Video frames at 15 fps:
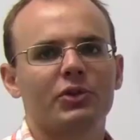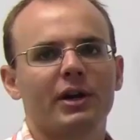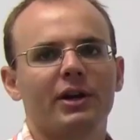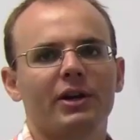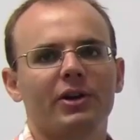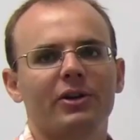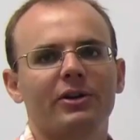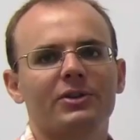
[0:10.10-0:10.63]

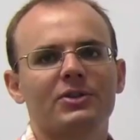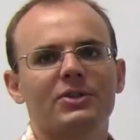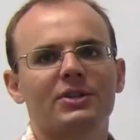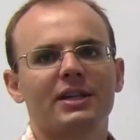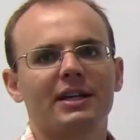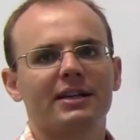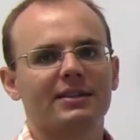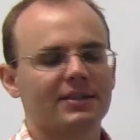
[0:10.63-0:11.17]
trade
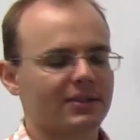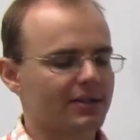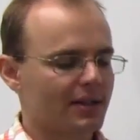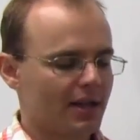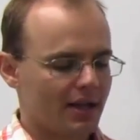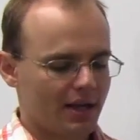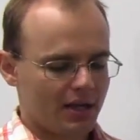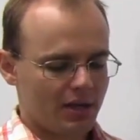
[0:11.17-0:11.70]
occurs, it's
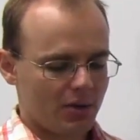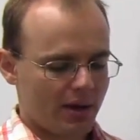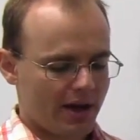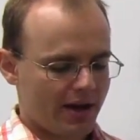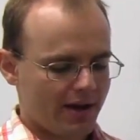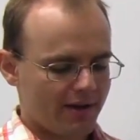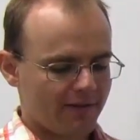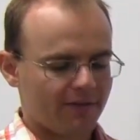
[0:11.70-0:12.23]
you
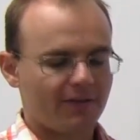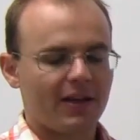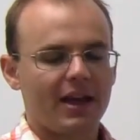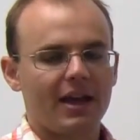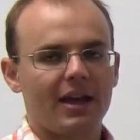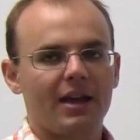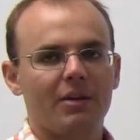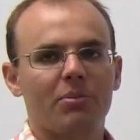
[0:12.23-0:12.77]
have
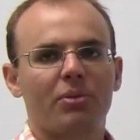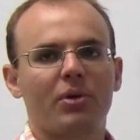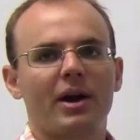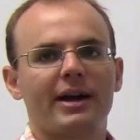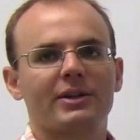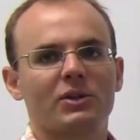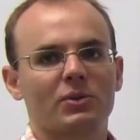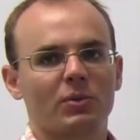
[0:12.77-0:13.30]
a
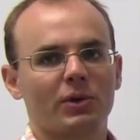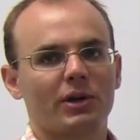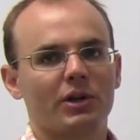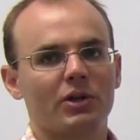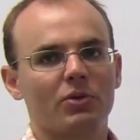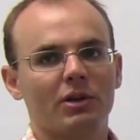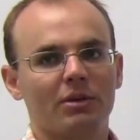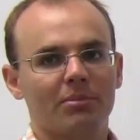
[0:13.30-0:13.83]
price where
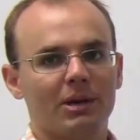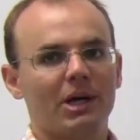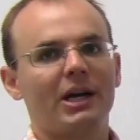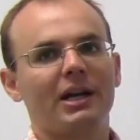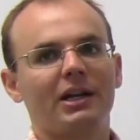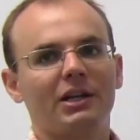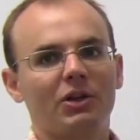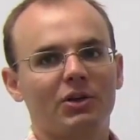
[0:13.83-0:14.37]
you can
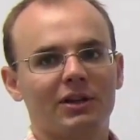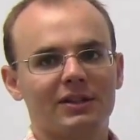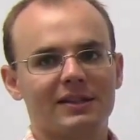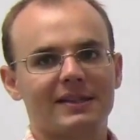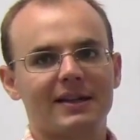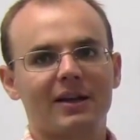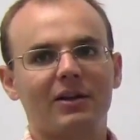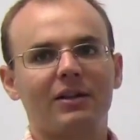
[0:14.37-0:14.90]
buy and you can
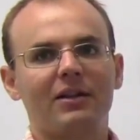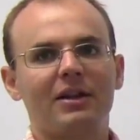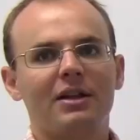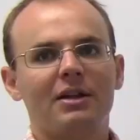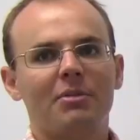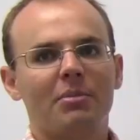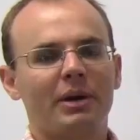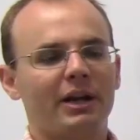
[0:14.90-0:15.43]
sell.
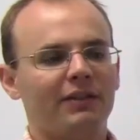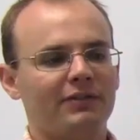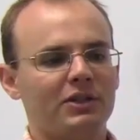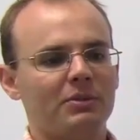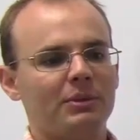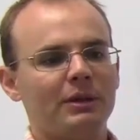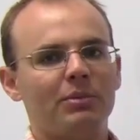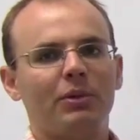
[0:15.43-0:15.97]
But if
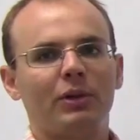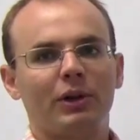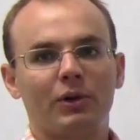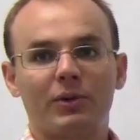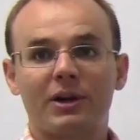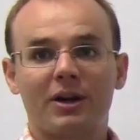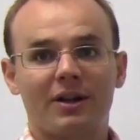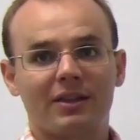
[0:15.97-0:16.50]
two people
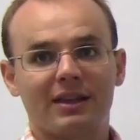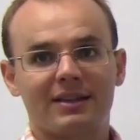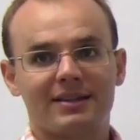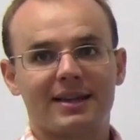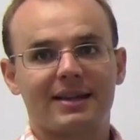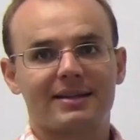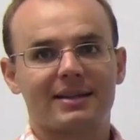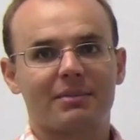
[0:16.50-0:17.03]
agree on the
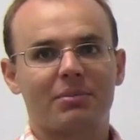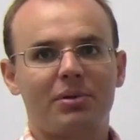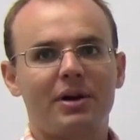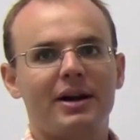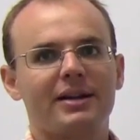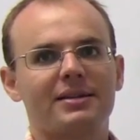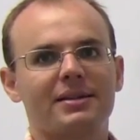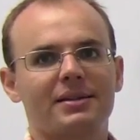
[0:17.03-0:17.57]
exact same
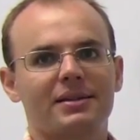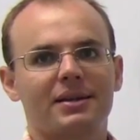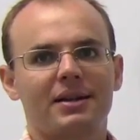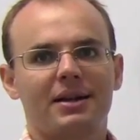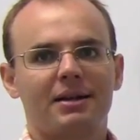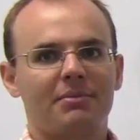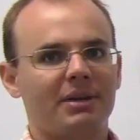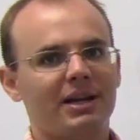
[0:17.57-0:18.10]
price,
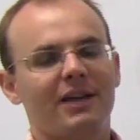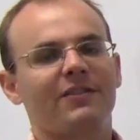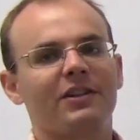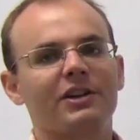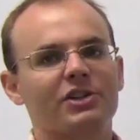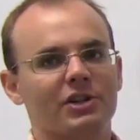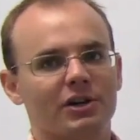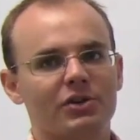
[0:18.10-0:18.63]
by
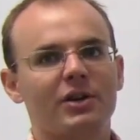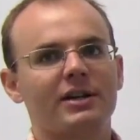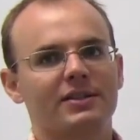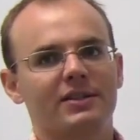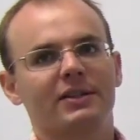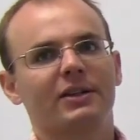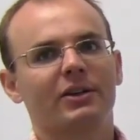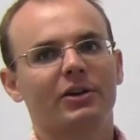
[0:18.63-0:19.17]
definition, a
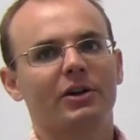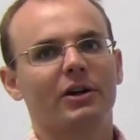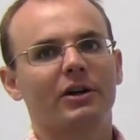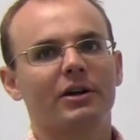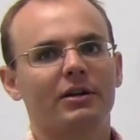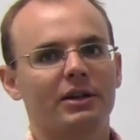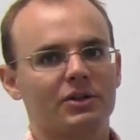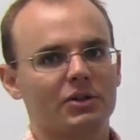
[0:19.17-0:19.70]
trade's going to
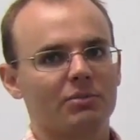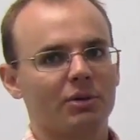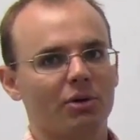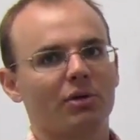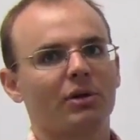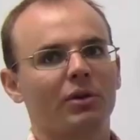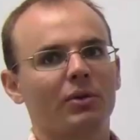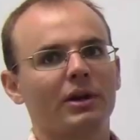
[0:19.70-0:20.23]
occur because you
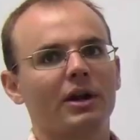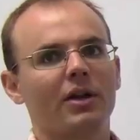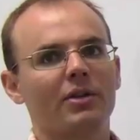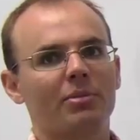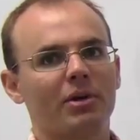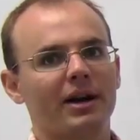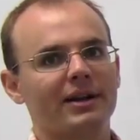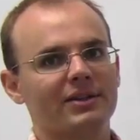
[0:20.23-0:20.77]
both agree on
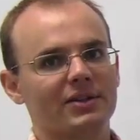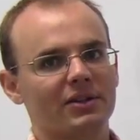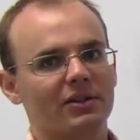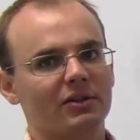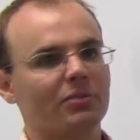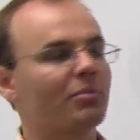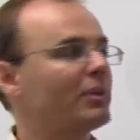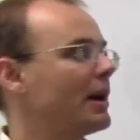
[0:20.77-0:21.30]
the price,
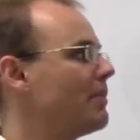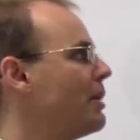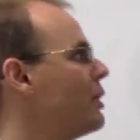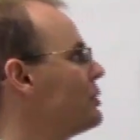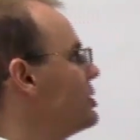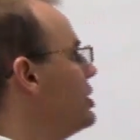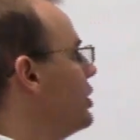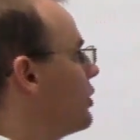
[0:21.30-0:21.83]
and by
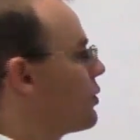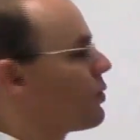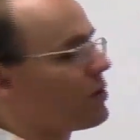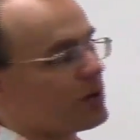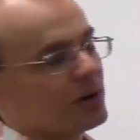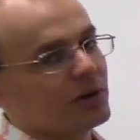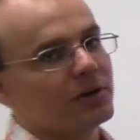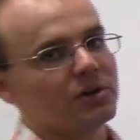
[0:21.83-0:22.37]
posting your
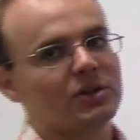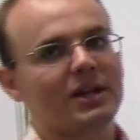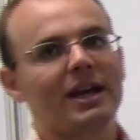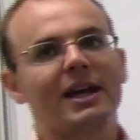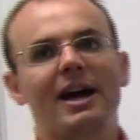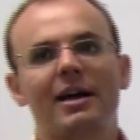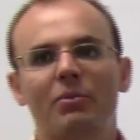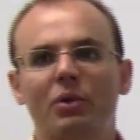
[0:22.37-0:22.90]
order, you're
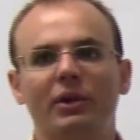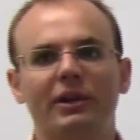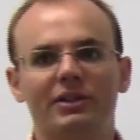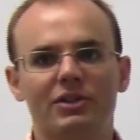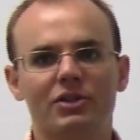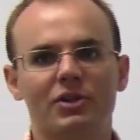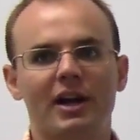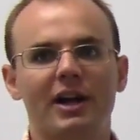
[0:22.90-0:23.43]
saying, I'm
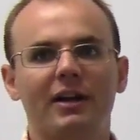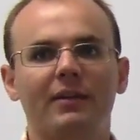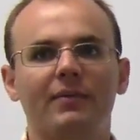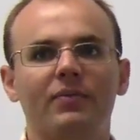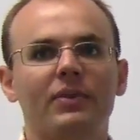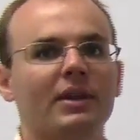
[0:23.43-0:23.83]
willing to trade.